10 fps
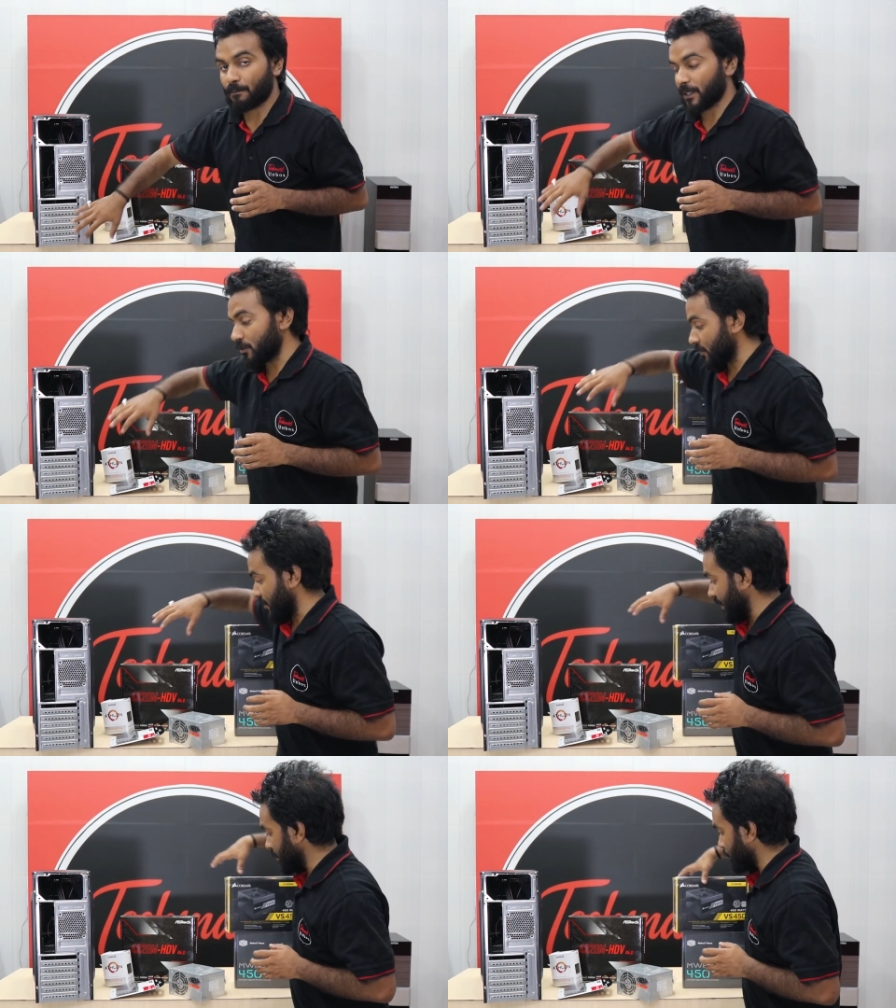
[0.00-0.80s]

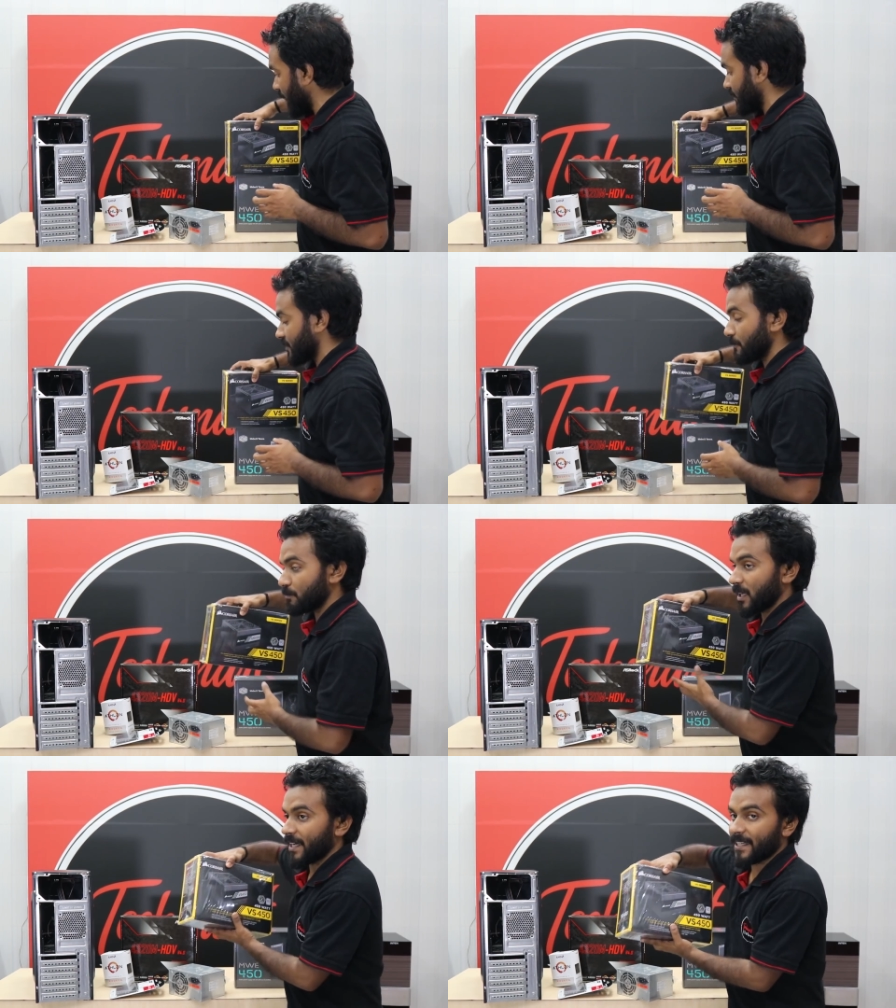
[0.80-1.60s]
because this power
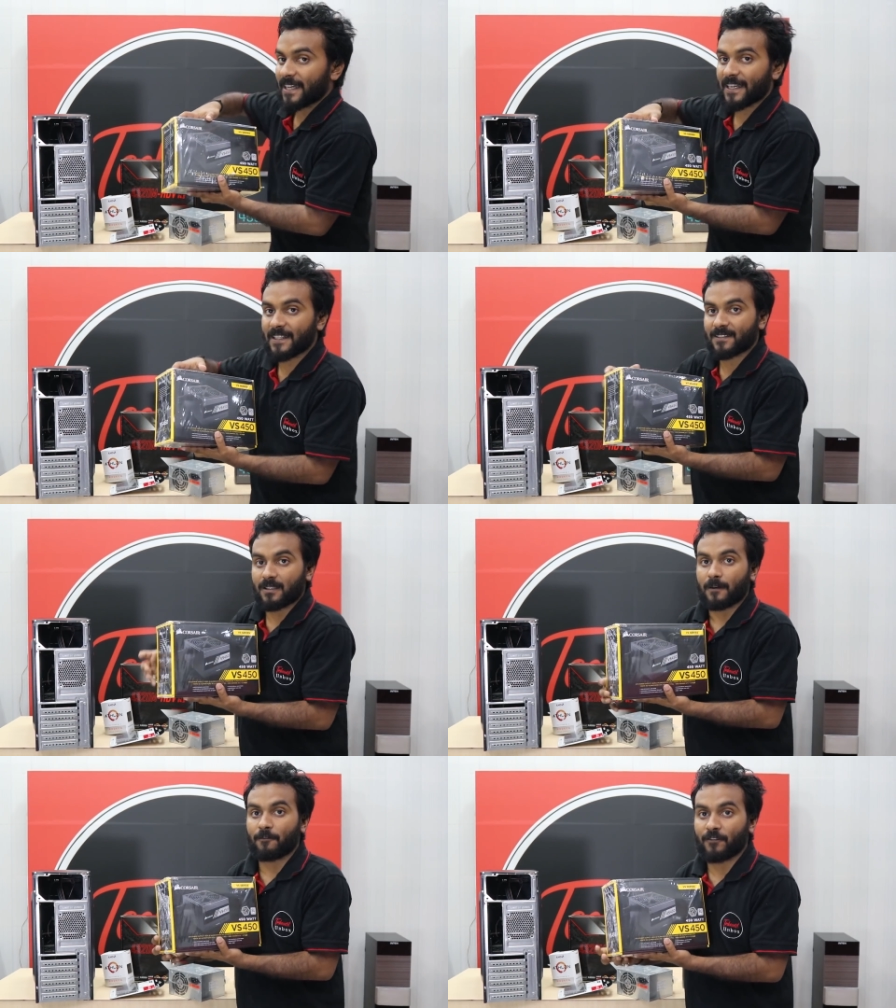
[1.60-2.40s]
supply has
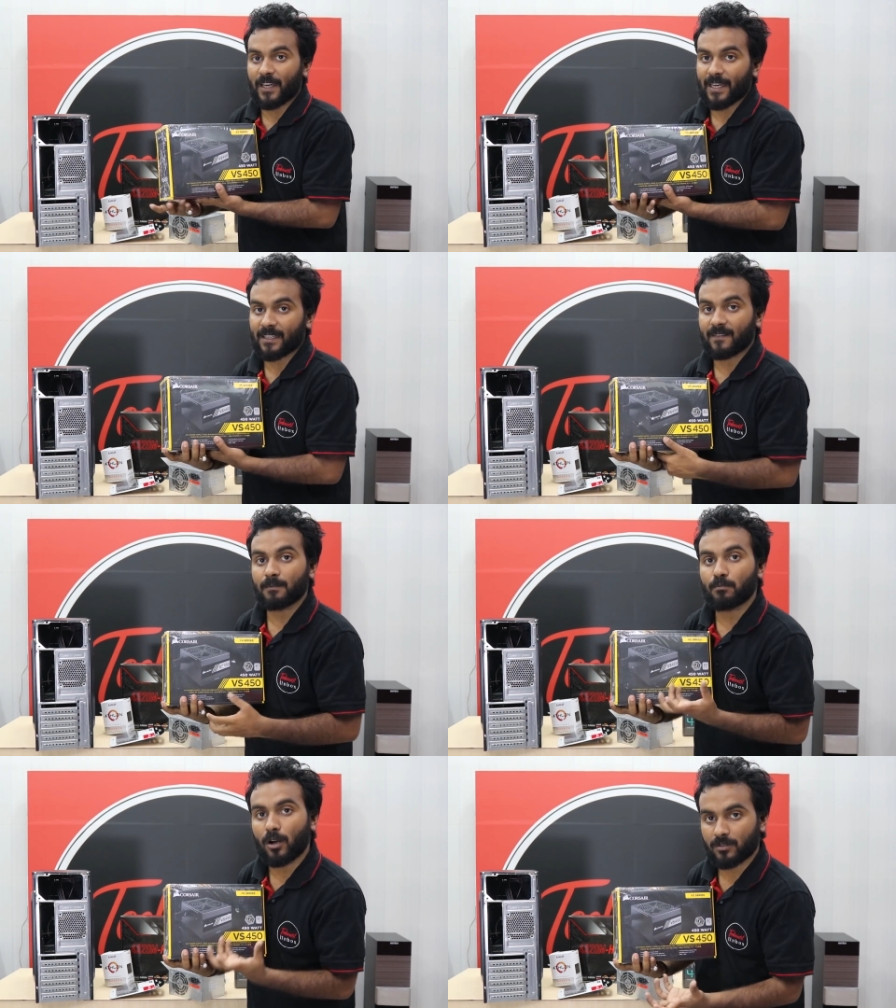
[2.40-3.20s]
a fan
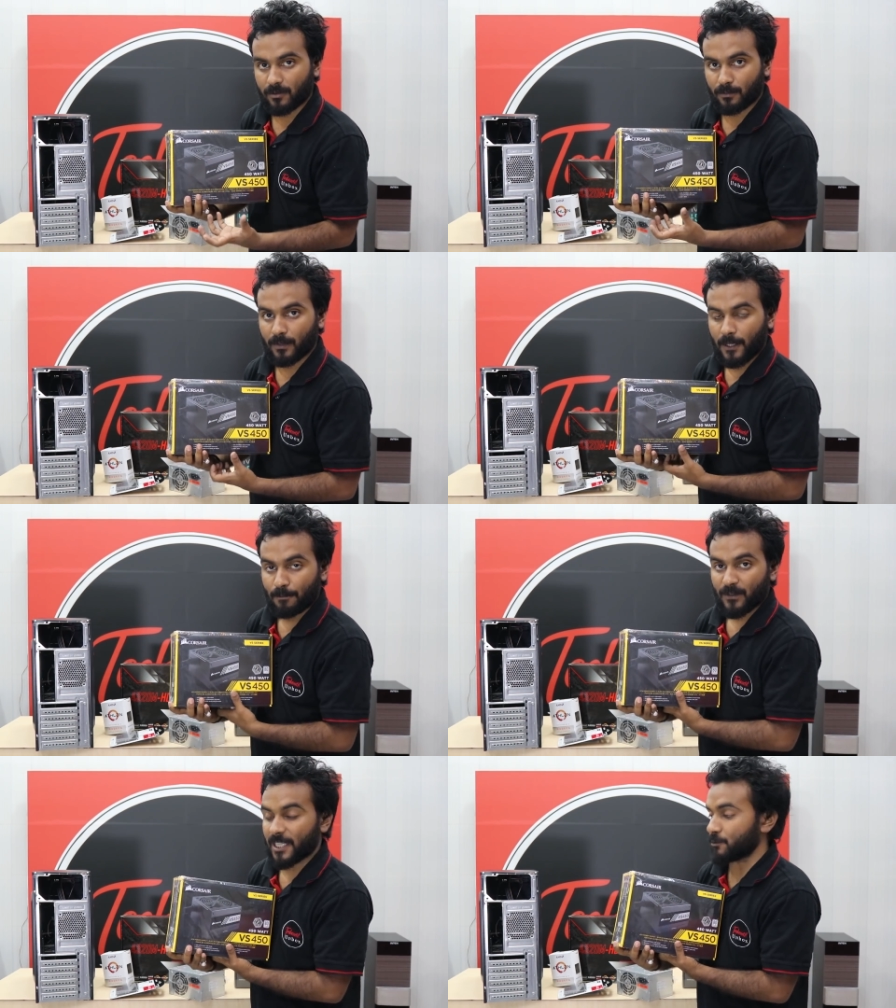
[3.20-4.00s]
in the bottom.
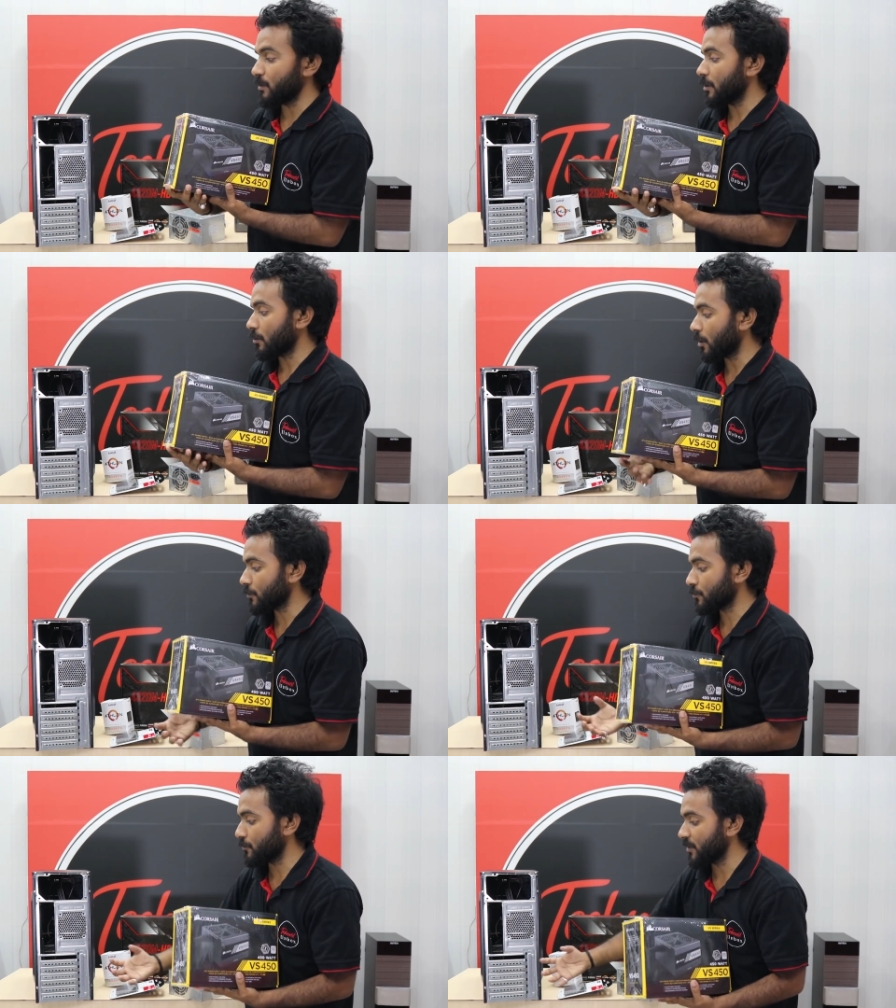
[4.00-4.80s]
It will
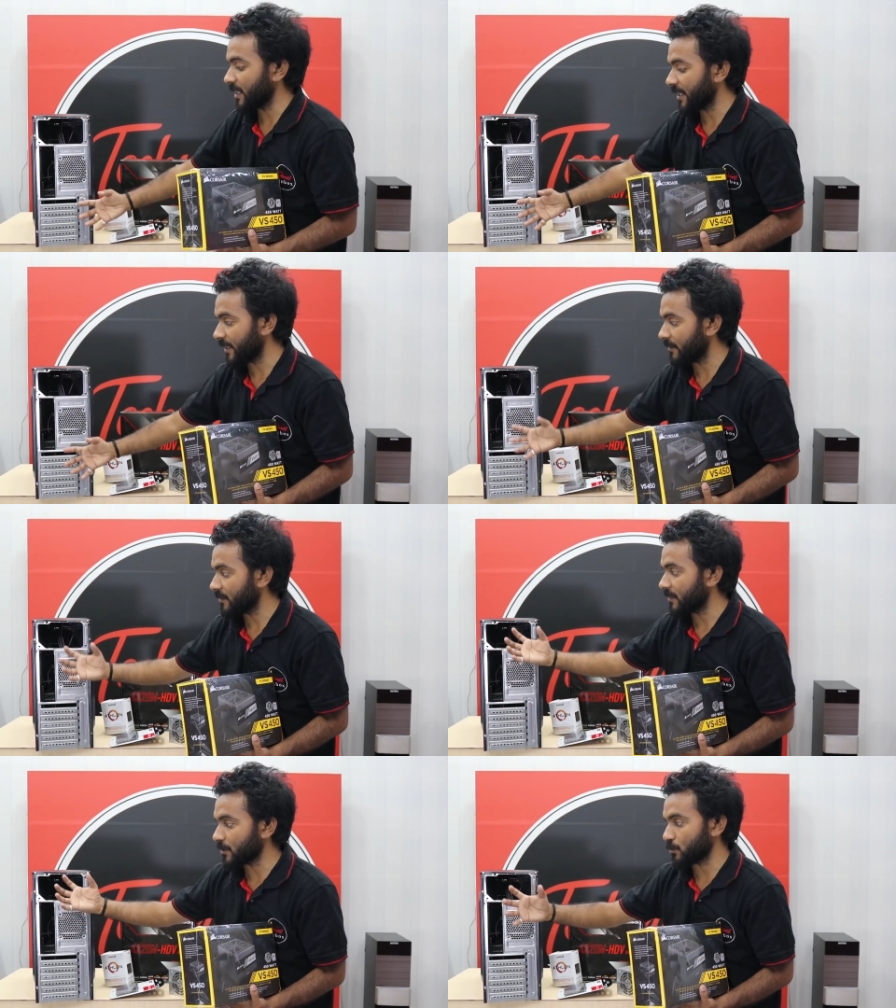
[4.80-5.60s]
not throw the
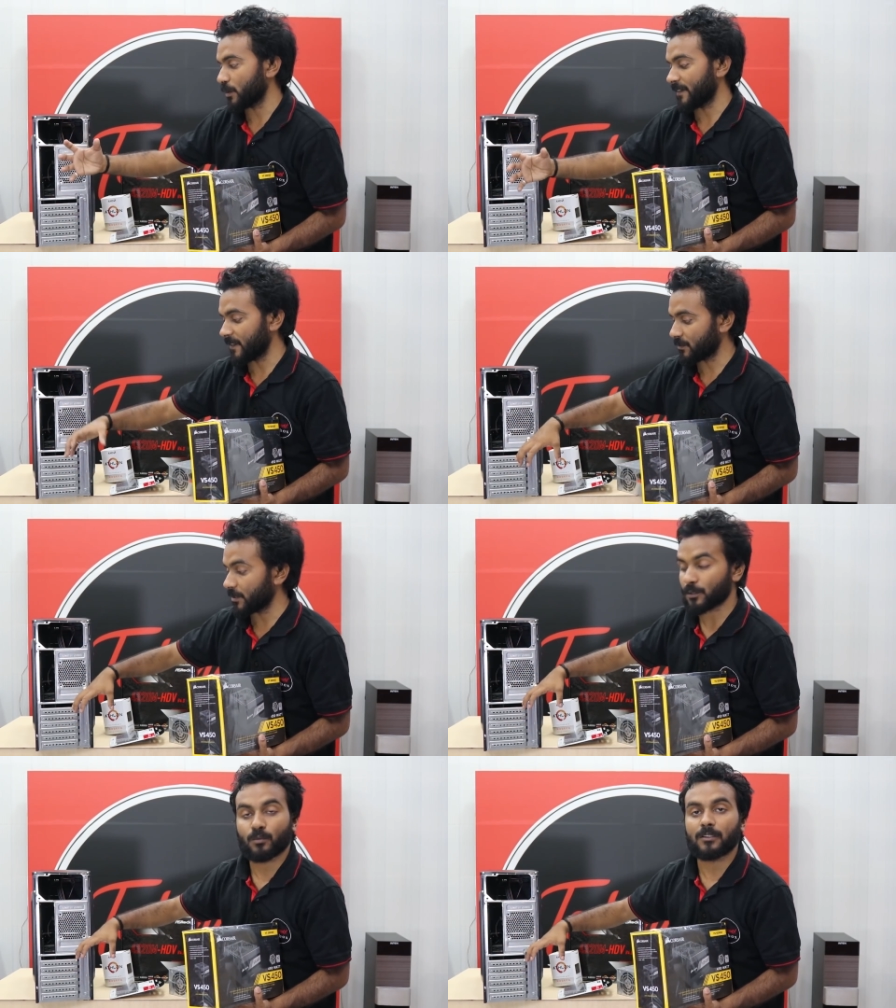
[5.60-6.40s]
air this way, this,
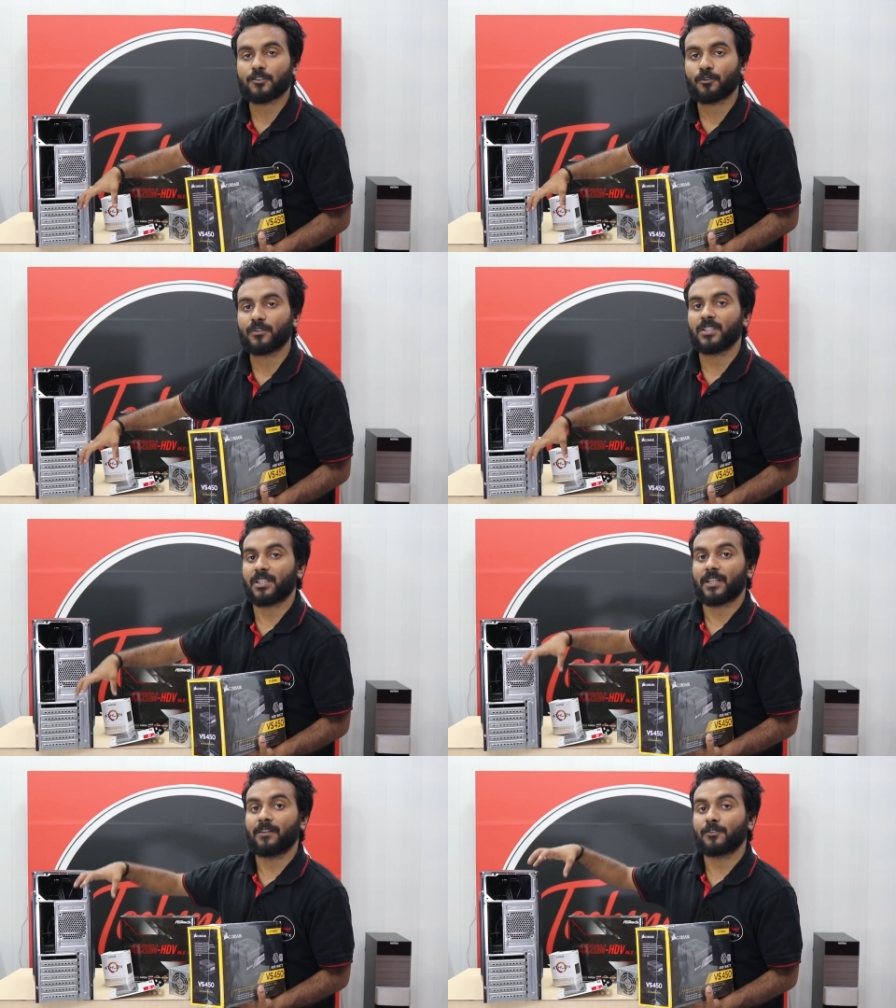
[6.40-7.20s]
it will throw the
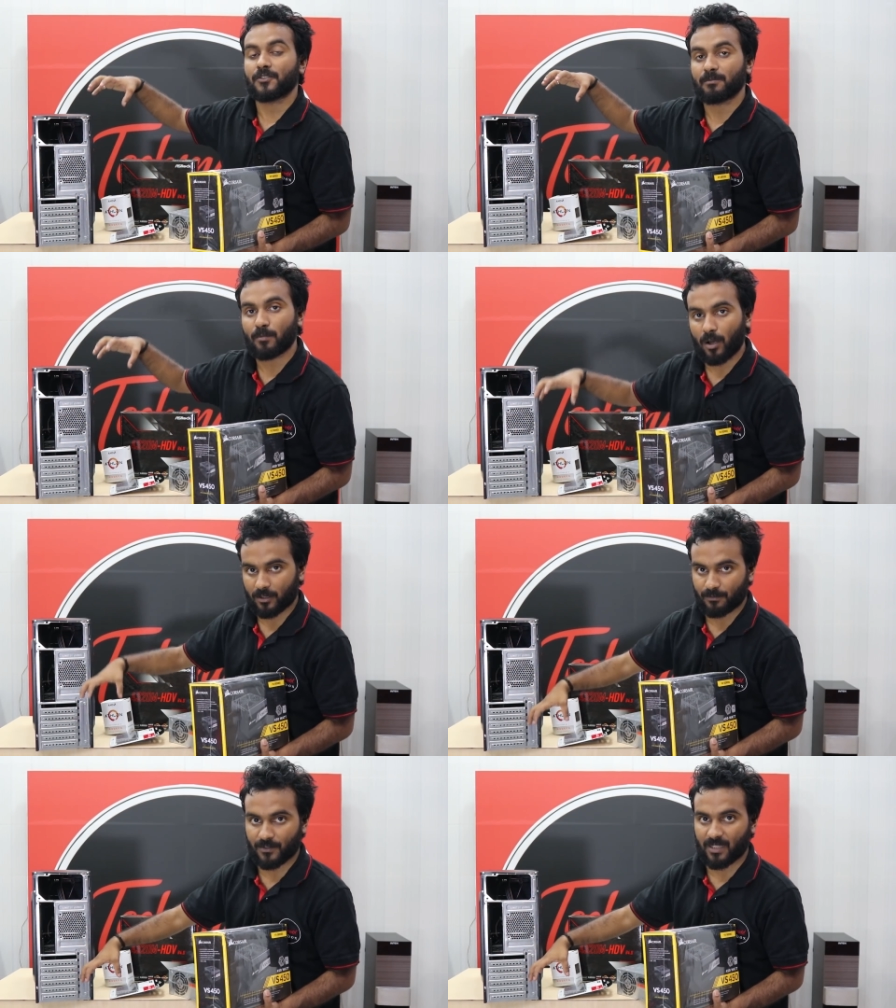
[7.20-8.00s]
air to the
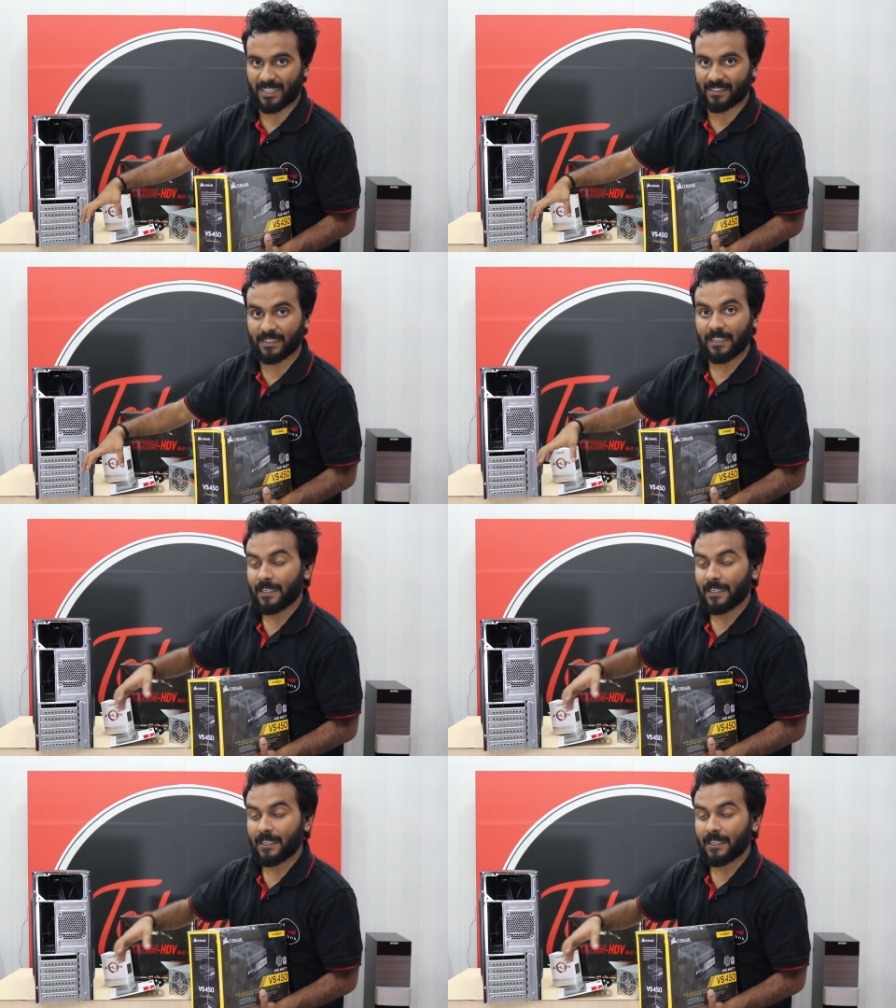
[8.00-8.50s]
bottom side.